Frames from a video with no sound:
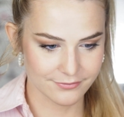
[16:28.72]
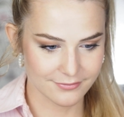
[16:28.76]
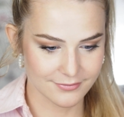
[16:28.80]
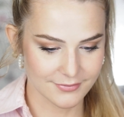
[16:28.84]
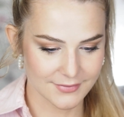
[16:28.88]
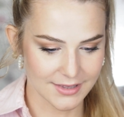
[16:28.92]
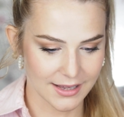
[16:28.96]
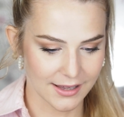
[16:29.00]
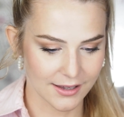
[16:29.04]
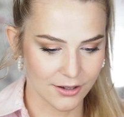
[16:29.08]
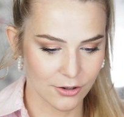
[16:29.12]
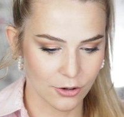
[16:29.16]

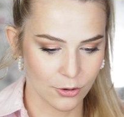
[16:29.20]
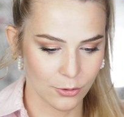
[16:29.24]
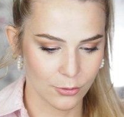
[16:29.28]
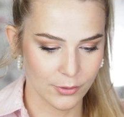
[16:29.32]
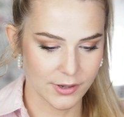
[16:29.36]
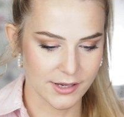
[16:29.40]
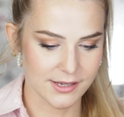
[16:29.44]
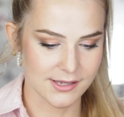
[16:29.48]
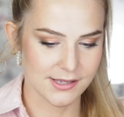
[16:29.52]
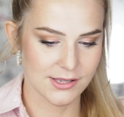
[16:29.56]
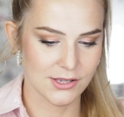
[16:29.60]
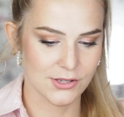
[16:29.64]
like
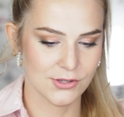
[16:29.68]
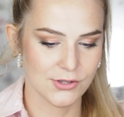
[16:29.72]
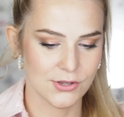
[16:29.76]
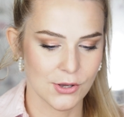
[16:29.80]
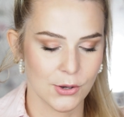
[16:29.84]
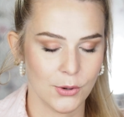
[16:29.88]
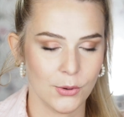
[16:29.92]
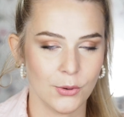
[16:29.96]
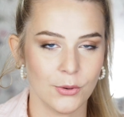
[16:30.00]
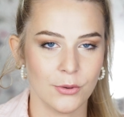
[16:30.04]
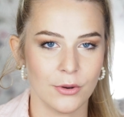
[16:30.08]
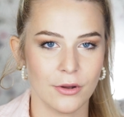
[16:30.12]
always
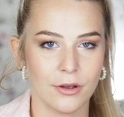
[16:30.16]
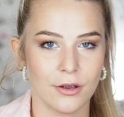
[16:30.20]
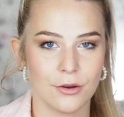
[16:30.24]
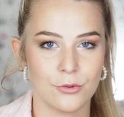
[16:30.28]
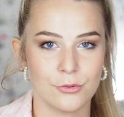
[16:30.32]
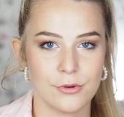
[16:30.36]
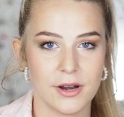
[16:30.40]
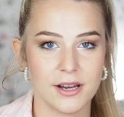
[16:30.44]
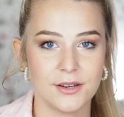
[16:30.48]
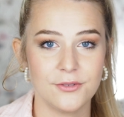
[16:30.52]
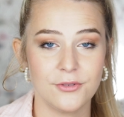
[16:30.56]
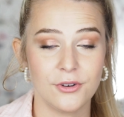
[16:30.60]
so
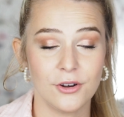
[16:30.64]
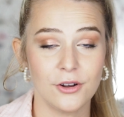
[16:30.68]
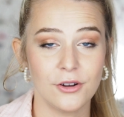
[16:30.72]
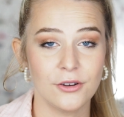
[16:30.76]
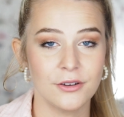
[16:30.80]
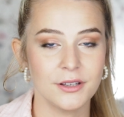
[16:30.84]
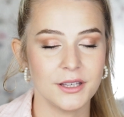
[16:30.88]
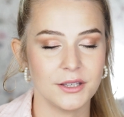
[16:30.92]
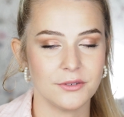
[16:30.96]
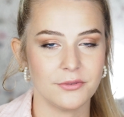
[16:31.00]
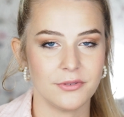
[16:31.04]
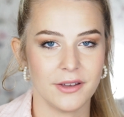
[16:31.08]

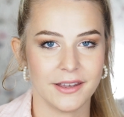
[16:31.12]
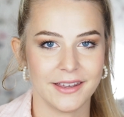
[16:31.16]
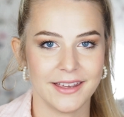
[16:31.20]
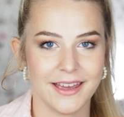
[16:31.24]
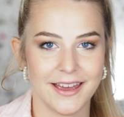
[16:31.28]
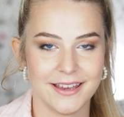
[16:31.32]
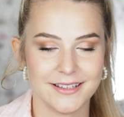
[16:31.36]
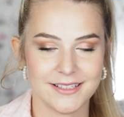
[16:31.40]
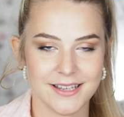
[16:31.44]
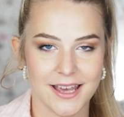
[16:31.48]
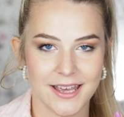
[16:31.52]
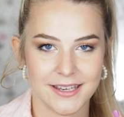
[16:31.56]
grateful if I
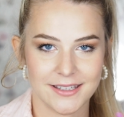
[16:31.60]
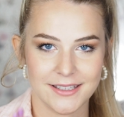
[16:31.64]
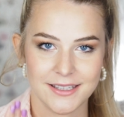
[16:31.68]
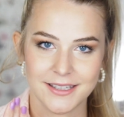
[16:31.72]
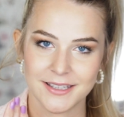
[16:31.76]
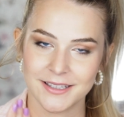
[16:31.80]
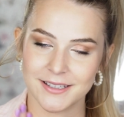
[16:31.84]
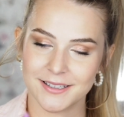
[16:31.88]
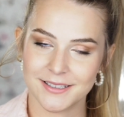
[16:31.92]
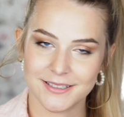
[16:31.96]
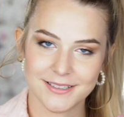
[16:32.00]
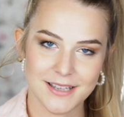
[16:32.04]
get
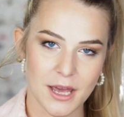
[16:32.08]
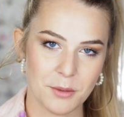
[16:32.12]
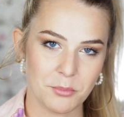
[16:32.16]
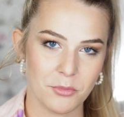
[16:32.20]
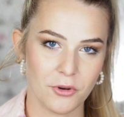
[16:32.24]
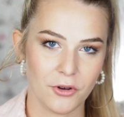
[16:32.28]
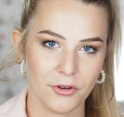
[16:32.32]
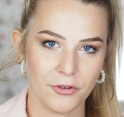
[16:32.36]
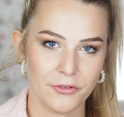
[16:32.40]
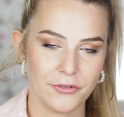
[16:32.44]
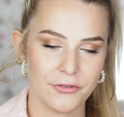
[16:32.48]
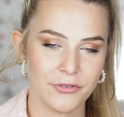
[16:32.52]
any type
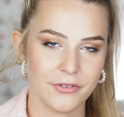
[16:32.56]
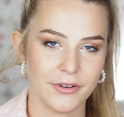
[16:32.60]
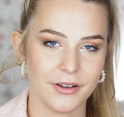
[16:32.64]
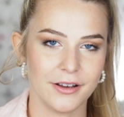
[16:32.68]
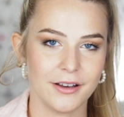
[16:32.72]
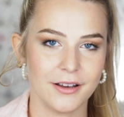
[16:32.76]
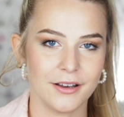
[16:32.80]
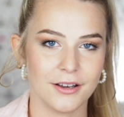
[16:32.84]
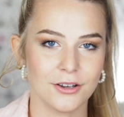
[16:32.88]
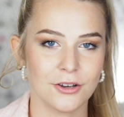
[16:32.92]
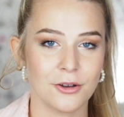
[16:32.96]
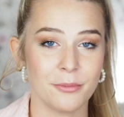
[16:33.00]
of
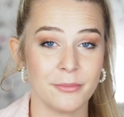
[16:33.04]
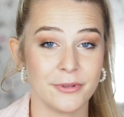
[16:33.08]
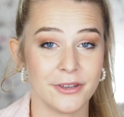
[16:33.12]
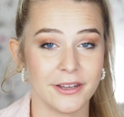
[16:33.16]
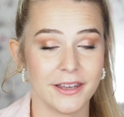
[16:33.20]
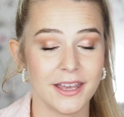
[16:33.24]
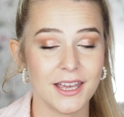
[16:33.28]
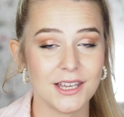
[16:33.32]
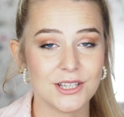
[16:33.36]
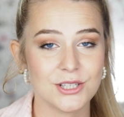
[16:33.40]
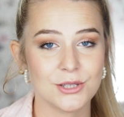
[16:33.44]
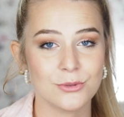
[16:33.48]

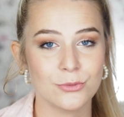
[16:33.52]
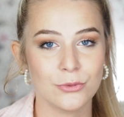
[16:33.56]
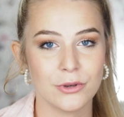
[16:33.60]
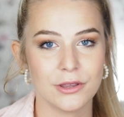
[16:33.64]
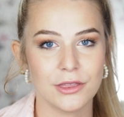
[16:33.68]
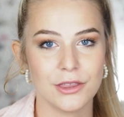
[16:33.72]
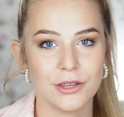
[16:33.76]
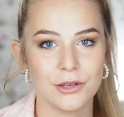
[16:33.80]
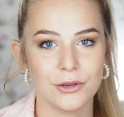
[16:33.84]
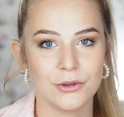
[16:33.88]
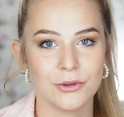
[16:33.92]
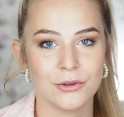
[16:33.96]
communication
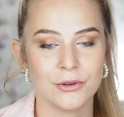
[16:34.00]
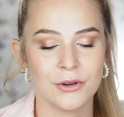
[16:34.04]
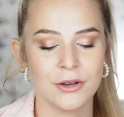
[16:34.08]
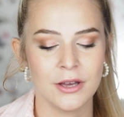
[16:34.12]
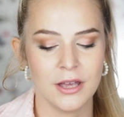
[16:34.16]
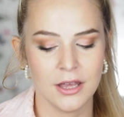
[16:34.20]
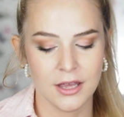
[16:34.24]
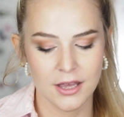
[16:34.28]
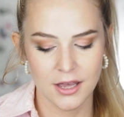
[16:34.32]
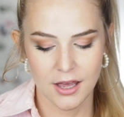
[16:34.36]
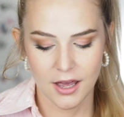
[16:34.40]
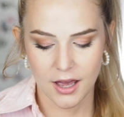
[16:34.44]
with you,
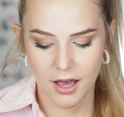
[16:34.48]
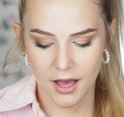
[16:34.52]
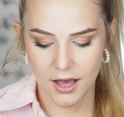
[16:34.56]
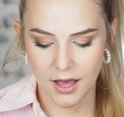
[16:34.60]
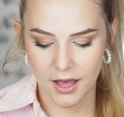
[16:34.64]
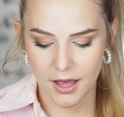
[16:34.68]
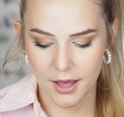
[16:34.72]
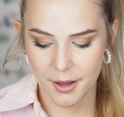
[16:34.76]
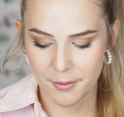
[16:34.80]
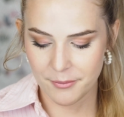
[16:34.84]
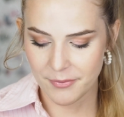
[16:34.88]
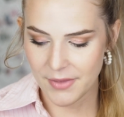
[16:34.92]

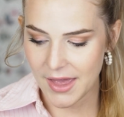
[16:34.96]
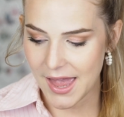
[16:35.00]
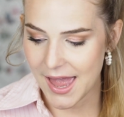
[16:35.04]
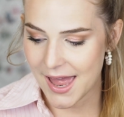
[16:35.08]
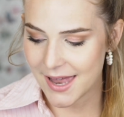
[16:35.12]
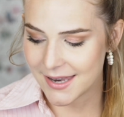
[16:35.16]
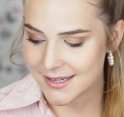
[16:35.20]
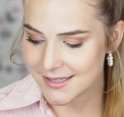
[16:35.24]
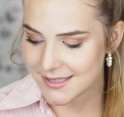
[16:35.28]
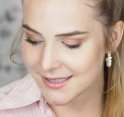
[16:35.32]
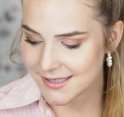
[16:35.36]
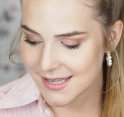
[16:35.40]

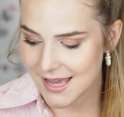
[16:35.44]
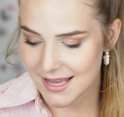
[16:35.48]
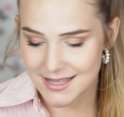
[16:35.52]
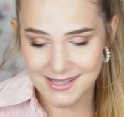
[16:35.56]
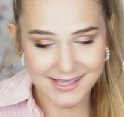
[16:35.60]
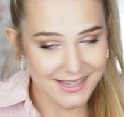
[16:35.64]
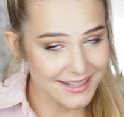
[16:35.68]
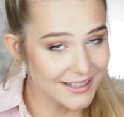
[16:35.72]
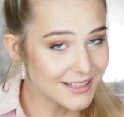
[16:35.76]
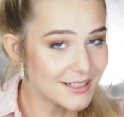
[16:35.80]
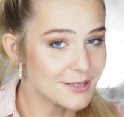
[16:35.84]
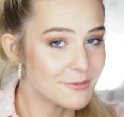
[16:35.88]
and
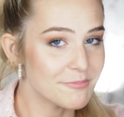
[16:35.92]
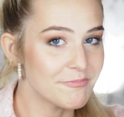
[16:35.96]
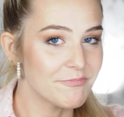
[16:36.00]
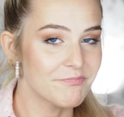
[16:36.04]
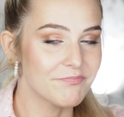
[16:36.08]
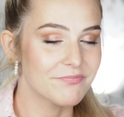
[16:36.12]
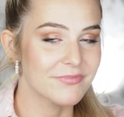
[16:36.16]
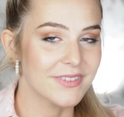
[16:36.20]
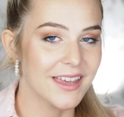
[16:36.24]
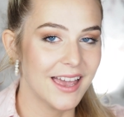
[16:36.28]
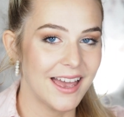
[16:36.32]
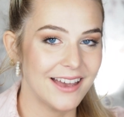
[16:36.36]
that's it.
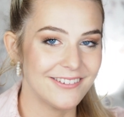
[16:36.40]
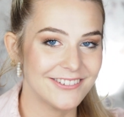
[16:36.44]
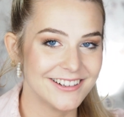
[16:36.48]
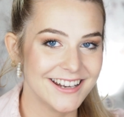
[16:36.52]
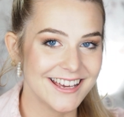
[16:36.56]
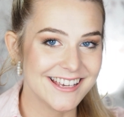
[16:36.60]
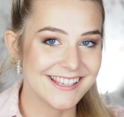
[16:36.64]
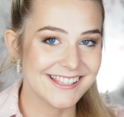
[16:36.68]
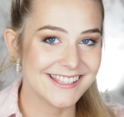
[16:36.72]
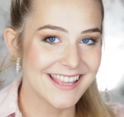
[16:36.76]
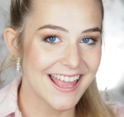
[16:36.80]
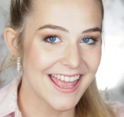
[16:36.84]
Have a
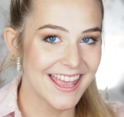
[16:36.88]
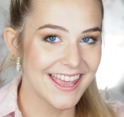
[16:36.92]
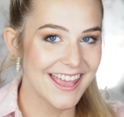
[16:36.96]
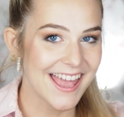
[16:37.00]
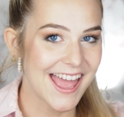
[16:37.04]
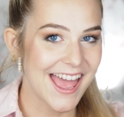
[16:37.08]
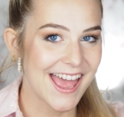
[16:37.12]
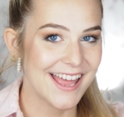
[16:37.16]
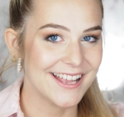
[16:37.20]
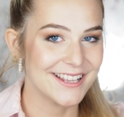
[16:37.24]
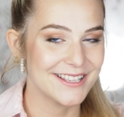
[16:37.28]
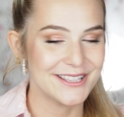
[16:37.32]
nice day
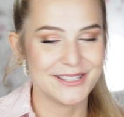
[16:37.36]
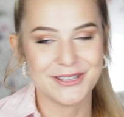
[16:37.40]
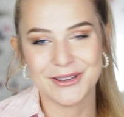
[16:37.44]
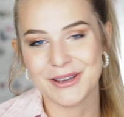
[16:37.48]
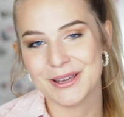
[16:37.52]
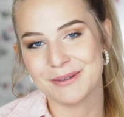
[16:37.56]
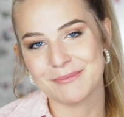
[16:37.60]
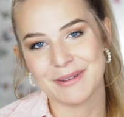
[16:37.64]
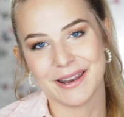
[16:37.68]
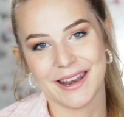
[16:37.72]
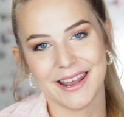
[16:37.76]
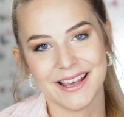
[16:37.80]
and see you
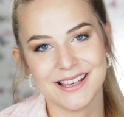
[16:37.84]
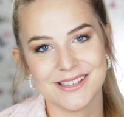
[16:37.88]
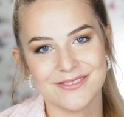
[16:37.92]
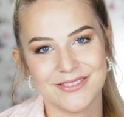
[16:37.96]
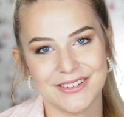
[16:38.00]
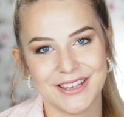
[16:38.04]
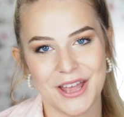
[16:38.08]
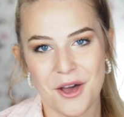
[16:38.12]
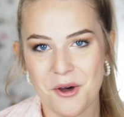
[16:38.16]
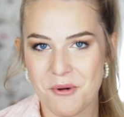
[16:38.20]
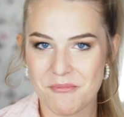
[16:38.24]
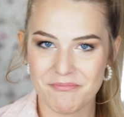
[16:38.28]
in my next
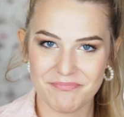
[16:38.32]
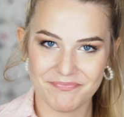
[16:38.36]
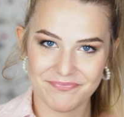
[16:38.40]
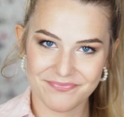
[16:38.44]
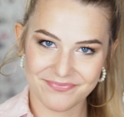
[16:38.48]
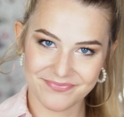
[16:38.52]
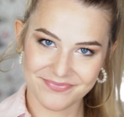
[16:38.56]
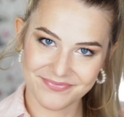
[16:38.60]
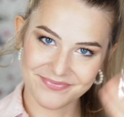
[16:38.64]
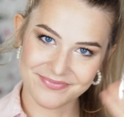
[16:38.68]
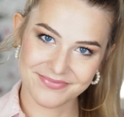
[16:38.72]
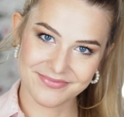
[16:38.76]
video.
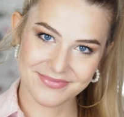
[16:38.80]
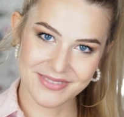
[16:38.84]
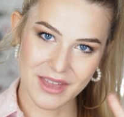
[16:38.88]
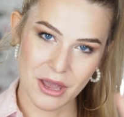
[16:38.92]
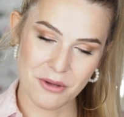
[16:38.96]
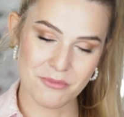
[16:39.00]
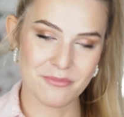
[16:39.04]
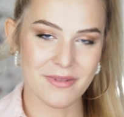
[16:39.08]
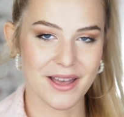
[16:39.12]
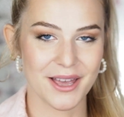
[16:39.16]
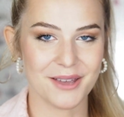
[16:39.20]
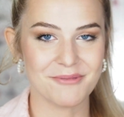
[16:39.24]

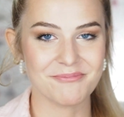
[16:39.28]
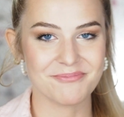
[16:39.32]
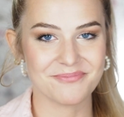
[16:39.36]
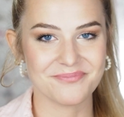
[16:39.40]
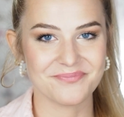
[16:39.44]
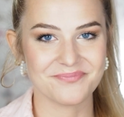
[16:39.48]
Bye.